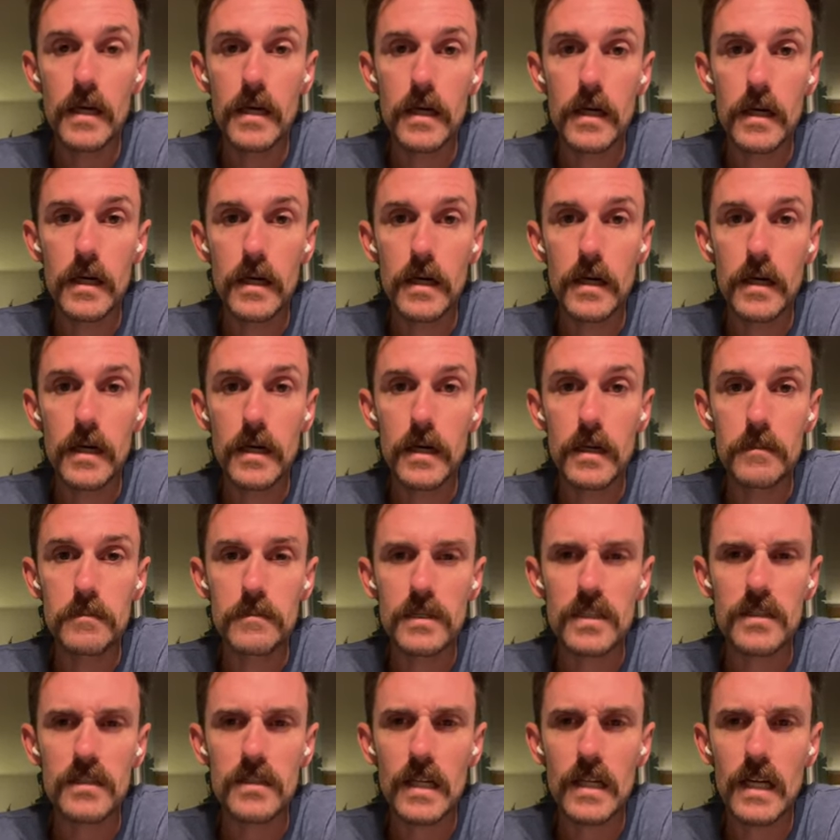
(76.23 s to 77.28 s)
um,
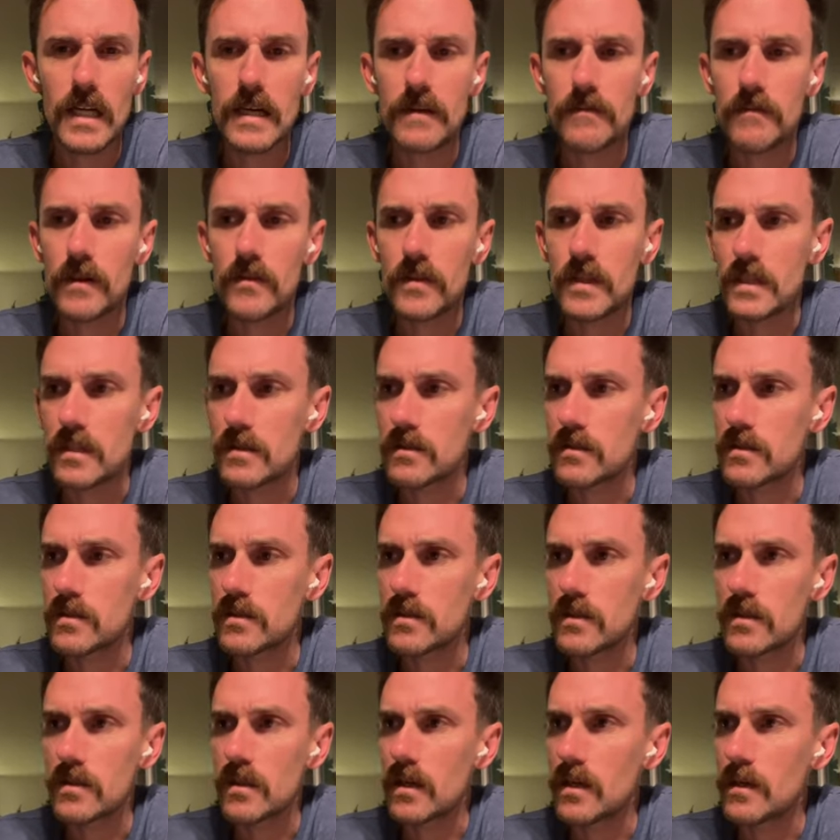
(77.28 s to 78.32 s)
she's gonna have, I think, she's
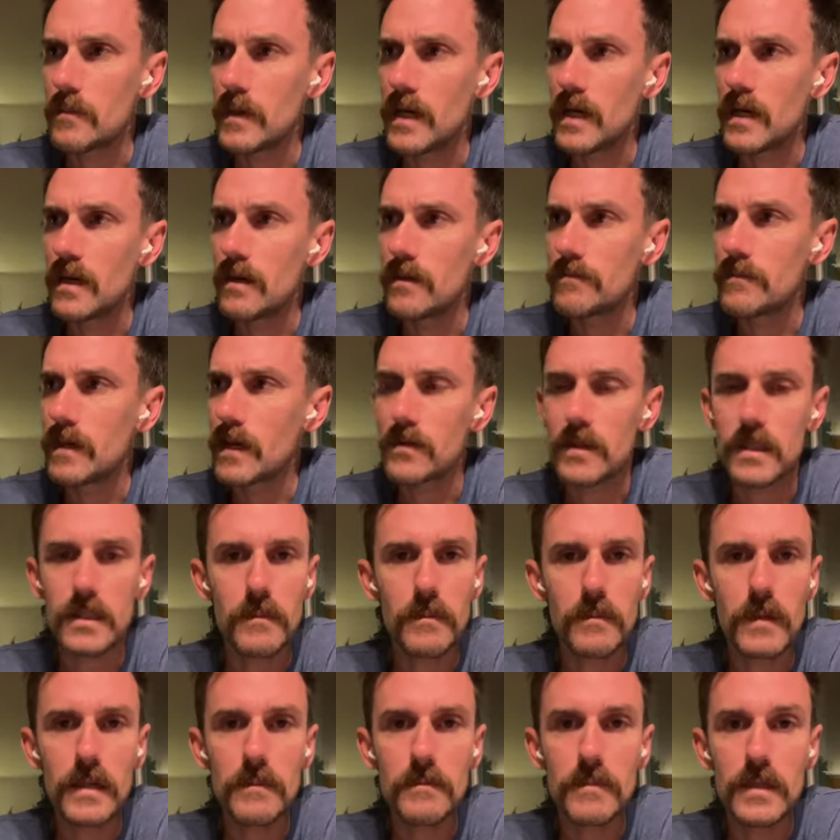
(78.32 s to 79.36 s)
gonna talk about, I think it
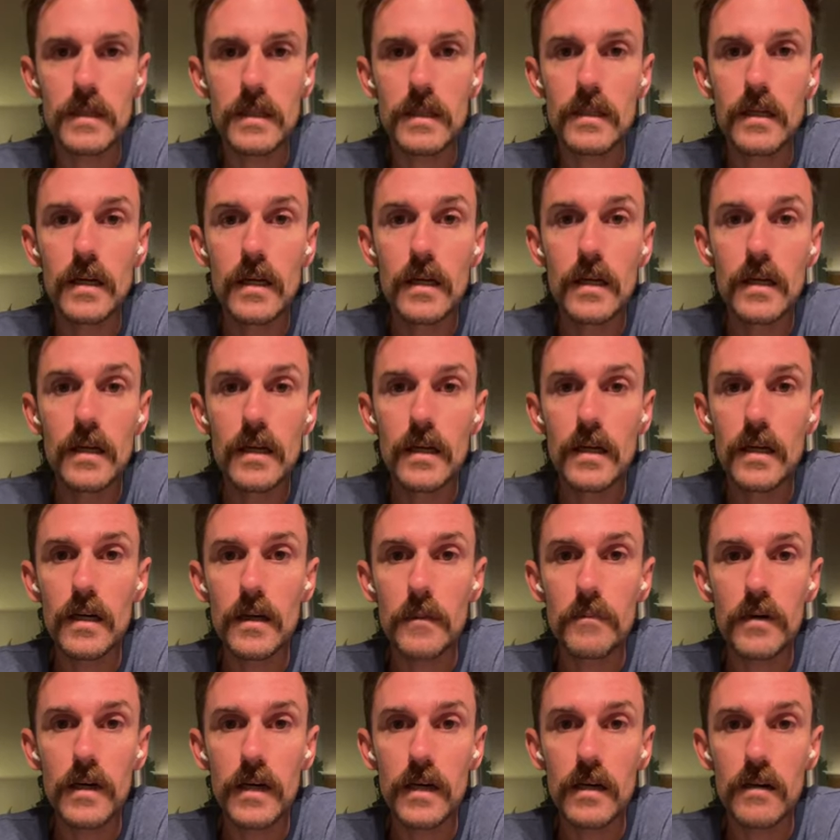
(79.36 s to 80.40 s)
might be uh,
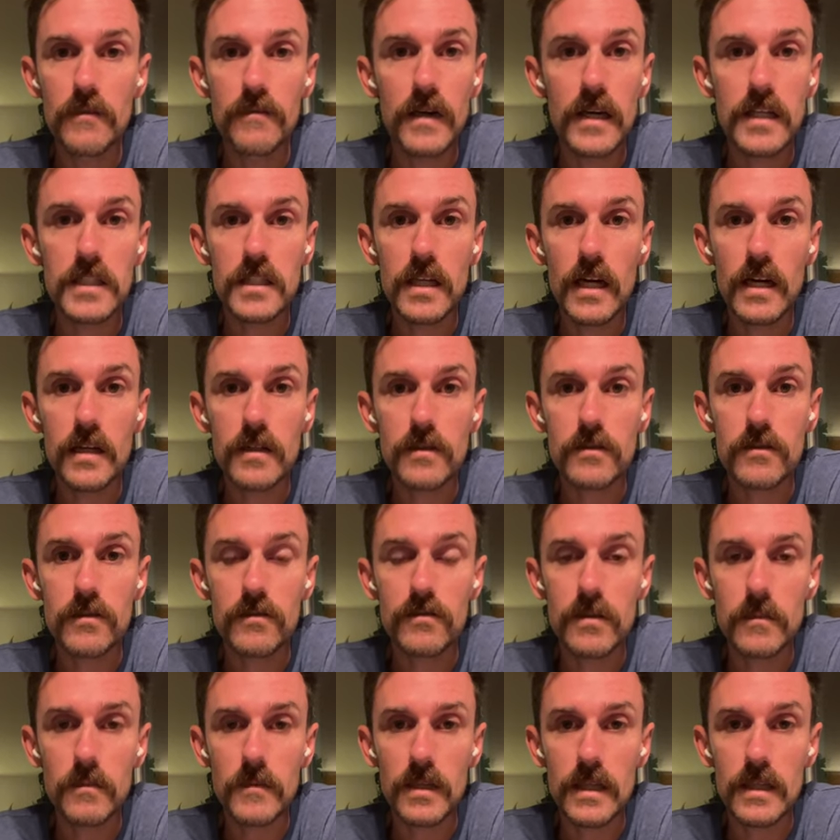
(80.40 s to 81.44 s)
plantar fasciitis or
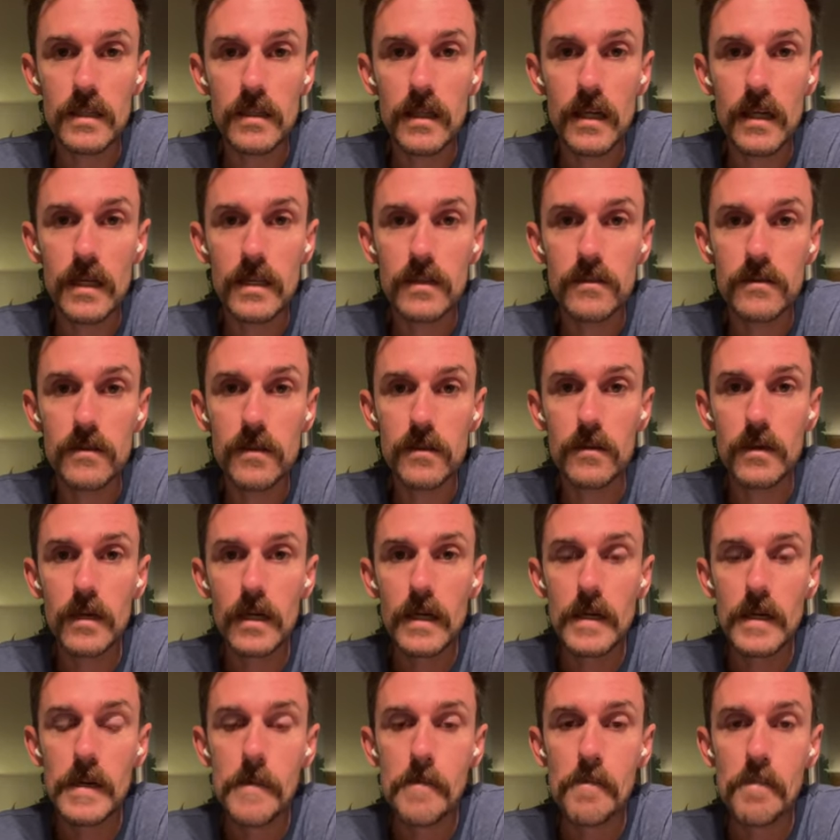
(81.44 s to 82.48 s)
something like that. So
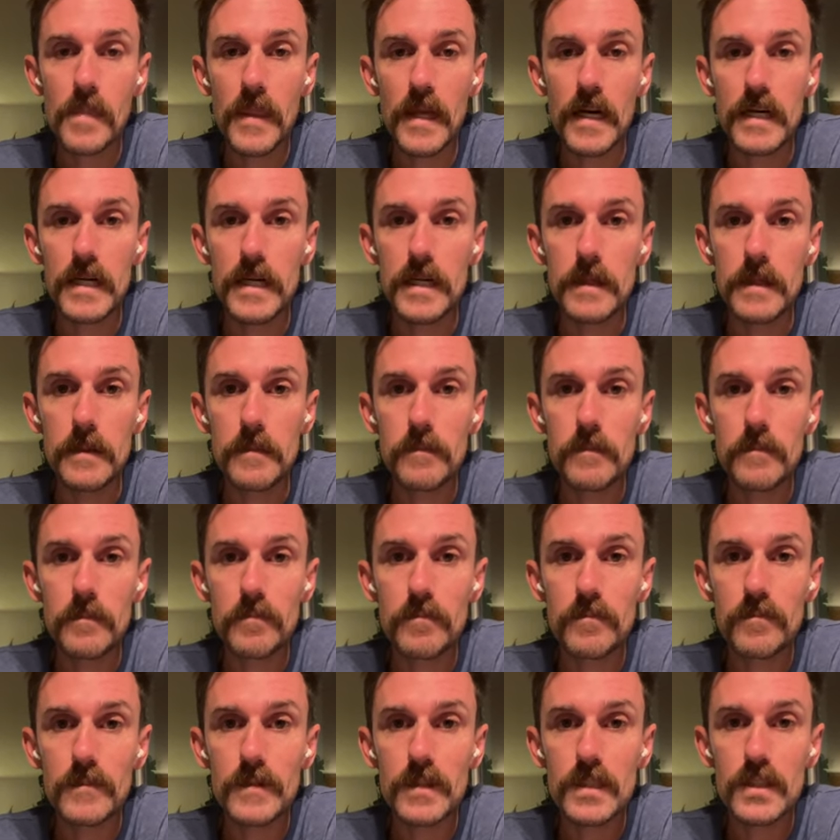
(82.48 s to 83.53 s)
um,
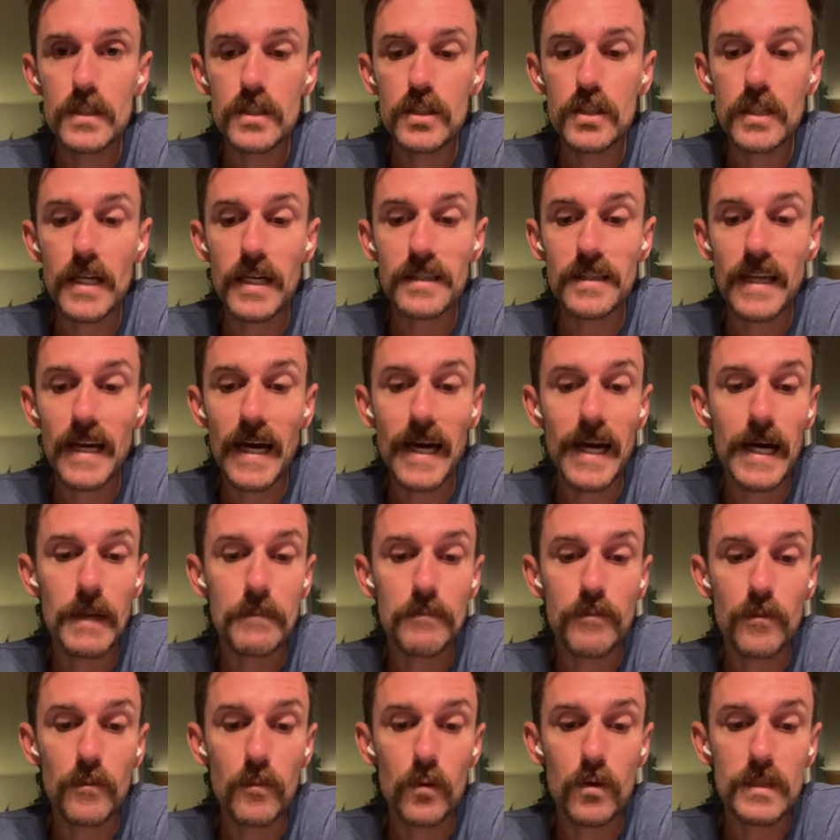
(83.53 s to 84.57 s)
check the app
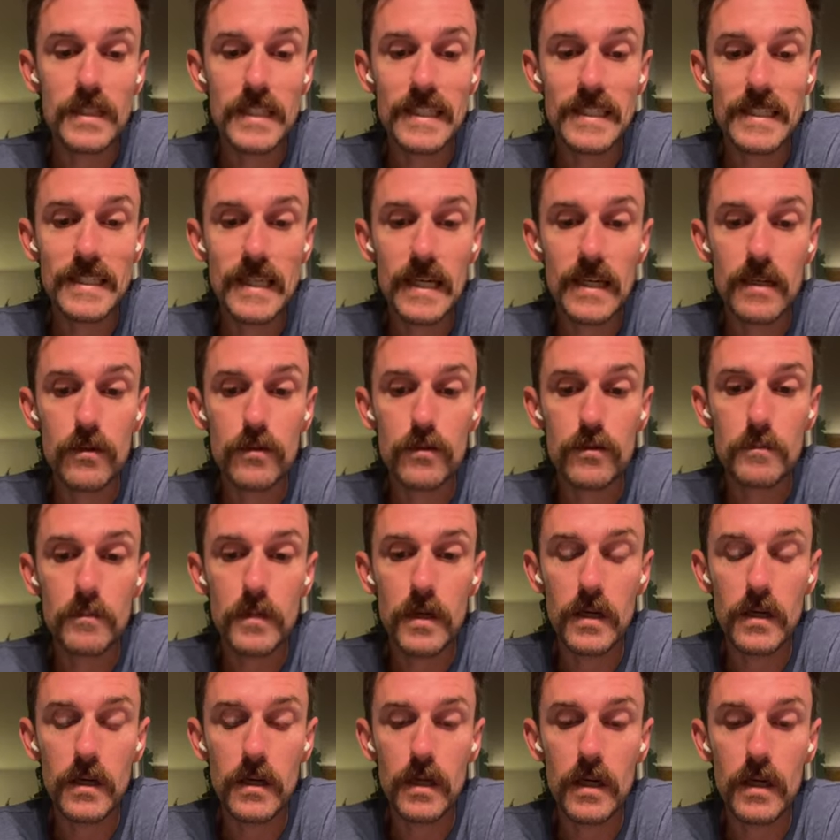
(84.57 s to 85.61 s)
for more details.
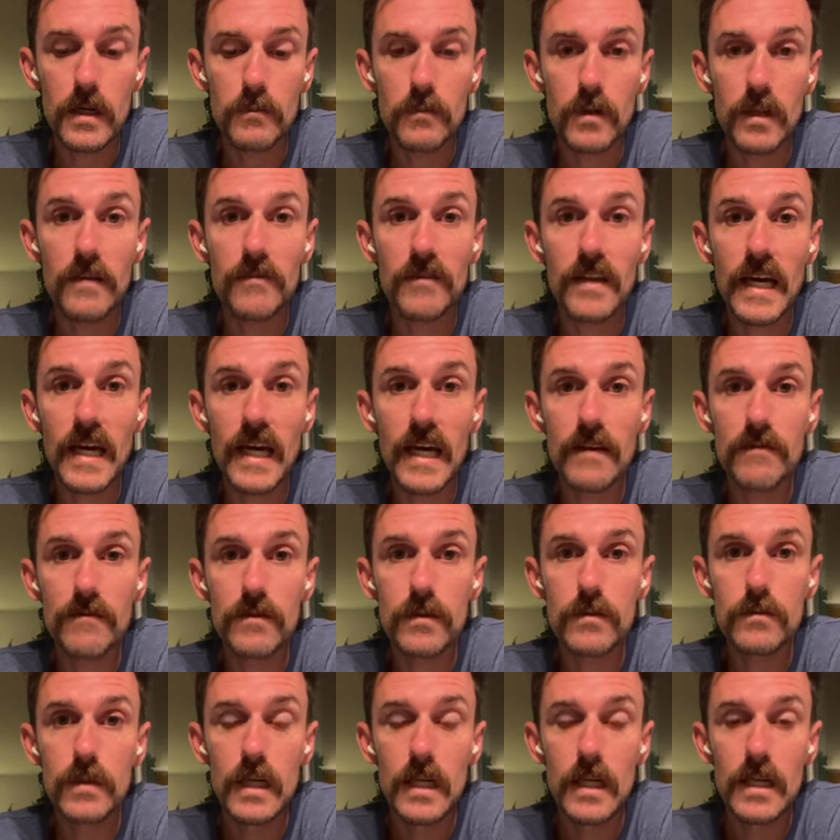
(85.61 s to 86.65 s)
But um, I'd love to have
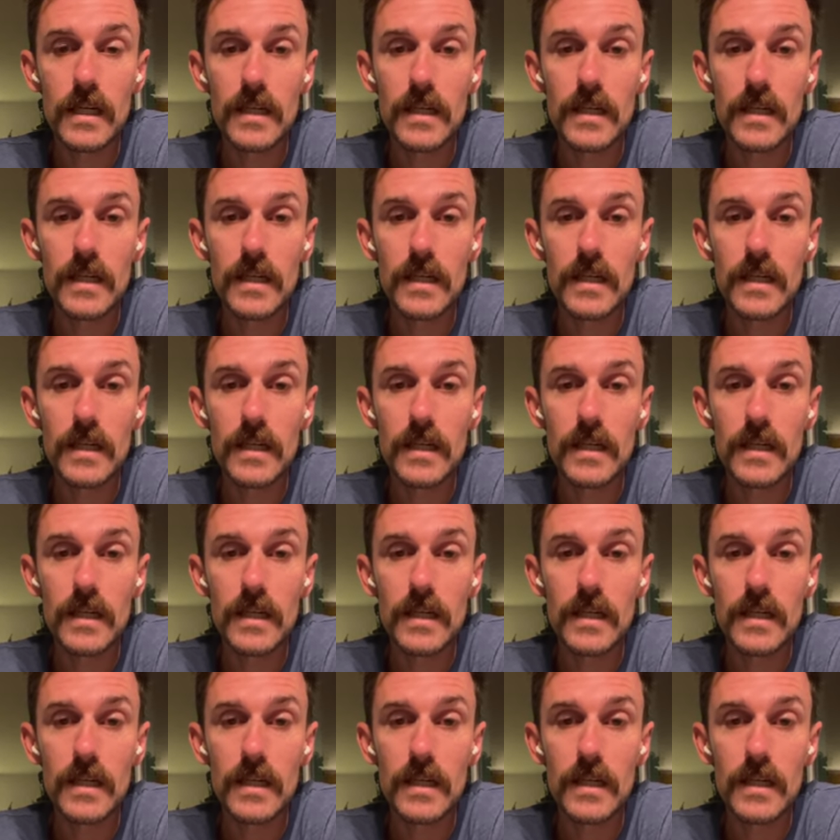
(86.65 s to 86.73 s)
you.